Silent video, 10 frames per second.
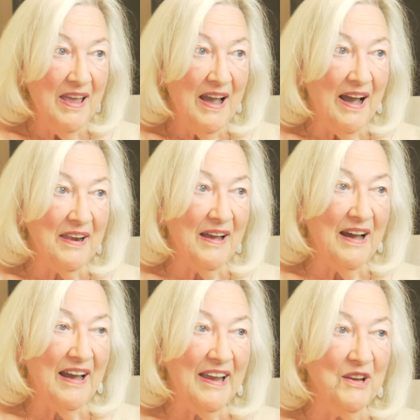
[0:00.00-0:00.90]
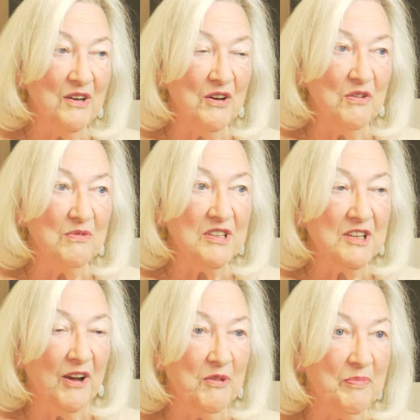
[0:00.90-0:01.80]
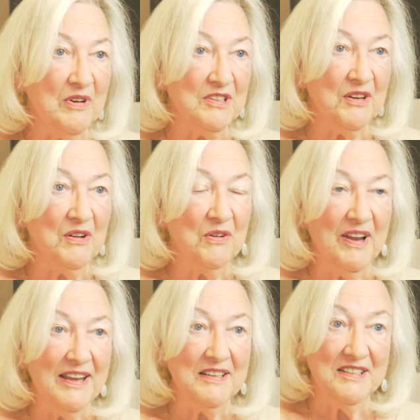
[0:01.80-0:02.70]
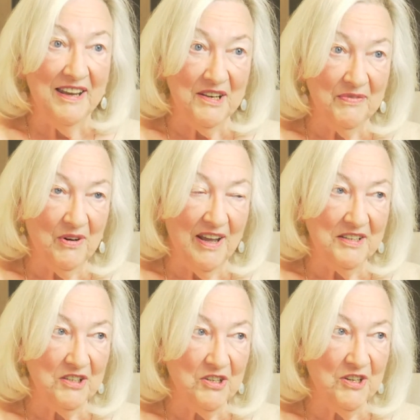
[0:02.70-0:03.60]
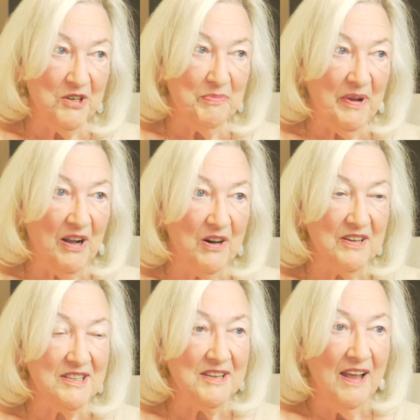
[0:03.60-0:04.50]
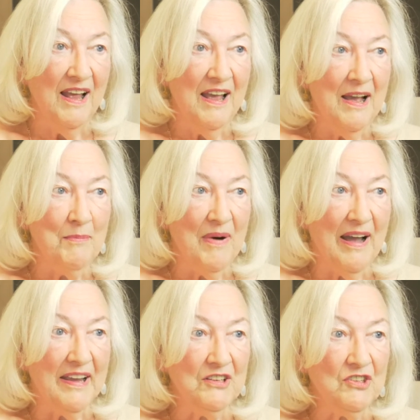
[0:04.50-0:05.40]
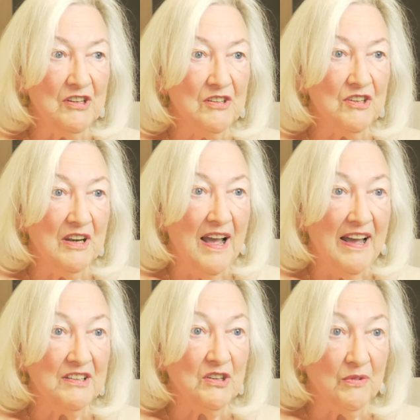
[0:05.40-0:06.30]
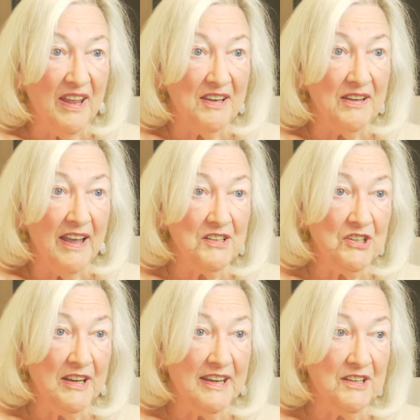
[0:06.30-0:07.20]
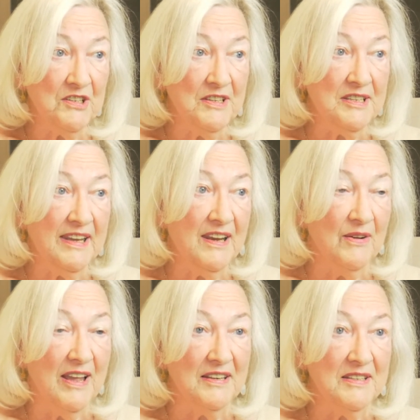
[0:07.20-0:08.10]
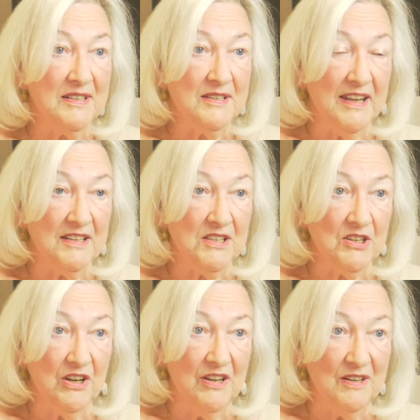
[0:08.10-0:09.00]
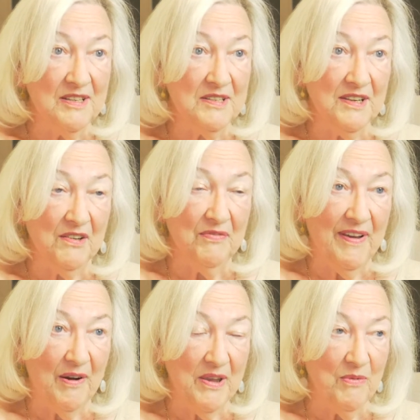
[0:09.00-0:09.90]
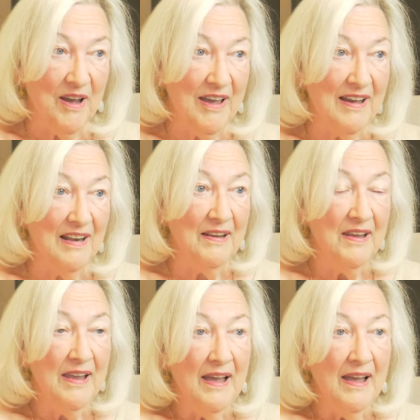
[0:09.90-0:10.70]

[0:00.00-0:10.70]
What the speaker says: And I owe Southport a great debt of gratitude because my children had great educations here in state schools, did very well.